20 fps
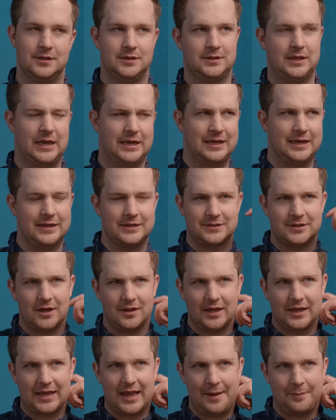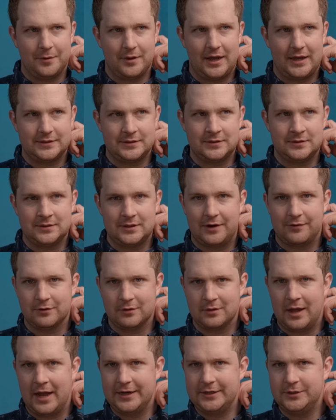Then again, it's not like Apple hasn't ever
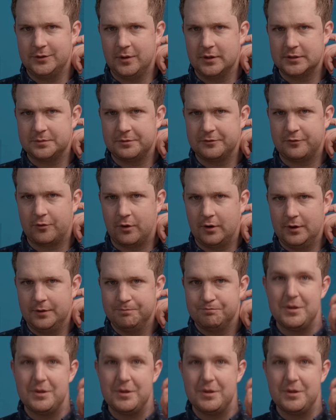lied to us before.